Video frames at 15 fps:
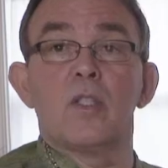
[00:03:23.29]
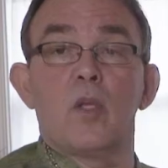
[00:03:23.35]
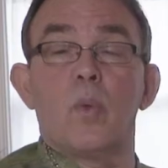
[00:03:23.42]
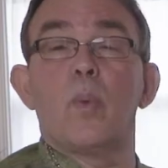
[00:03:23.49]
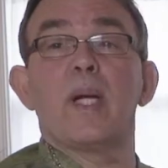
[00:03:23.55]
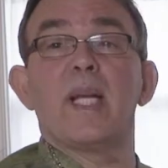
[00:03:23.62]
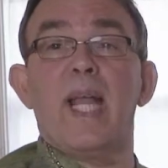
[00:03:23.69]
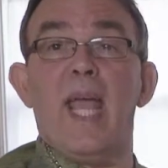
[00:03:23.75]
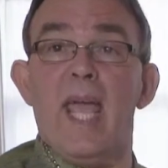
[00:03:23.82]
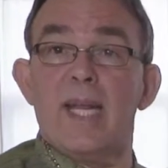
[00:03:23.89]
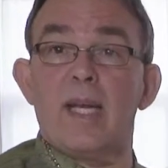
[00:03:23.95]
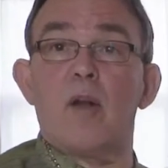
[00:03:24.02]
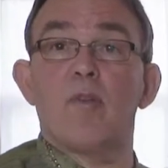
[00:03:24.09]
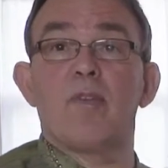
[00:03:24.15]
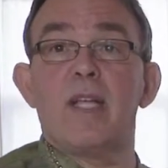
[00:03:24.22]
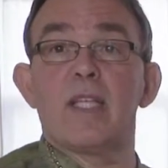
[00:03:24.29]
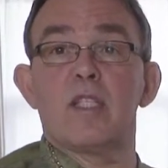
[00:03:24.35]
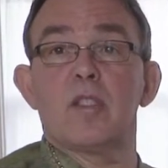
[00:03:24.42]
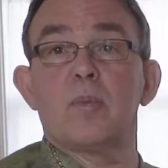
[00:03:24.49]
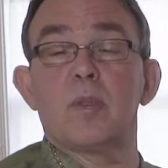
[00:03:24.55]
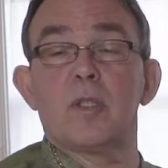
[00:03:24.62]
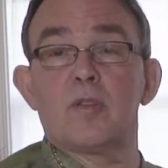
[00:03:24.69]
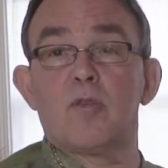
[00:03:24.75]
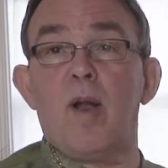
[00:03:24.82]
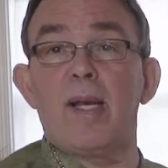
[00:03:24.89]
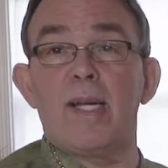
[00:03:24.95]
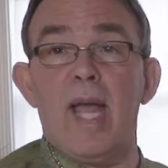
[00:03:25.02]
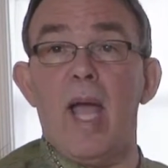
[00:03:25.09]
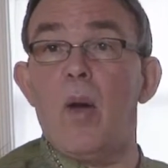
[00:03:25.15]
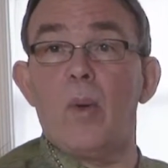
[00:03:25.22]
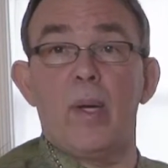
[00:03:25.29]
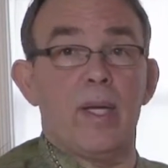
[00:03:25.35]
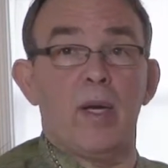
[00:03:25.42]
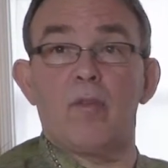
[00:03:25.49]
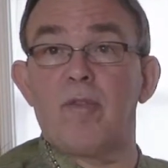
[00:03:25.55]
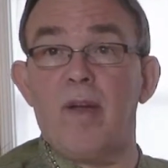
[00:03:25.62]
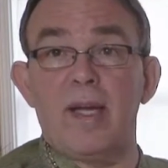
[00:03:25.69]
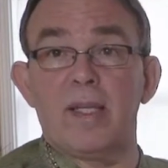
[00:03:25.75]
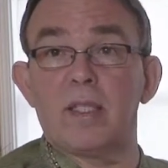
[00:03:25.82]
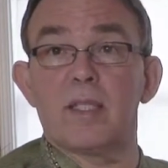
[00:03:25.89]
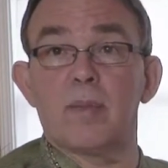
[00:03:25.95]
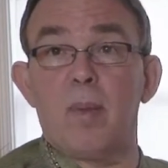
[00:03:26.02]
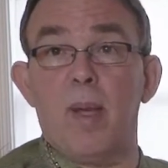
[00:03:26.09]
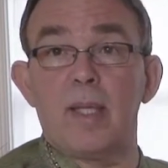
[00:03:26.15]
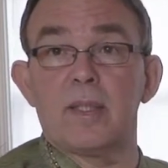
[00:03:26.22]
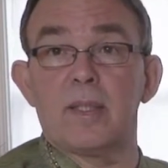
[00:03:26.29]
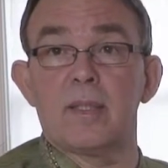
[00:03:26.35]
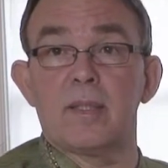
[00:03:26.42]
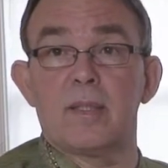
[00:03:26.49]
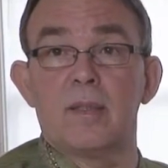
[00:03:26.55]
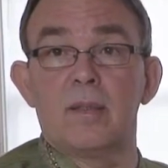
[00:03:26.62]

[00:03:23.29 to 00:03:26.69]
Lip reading: So we're going to add our vegetables right now and our final spices.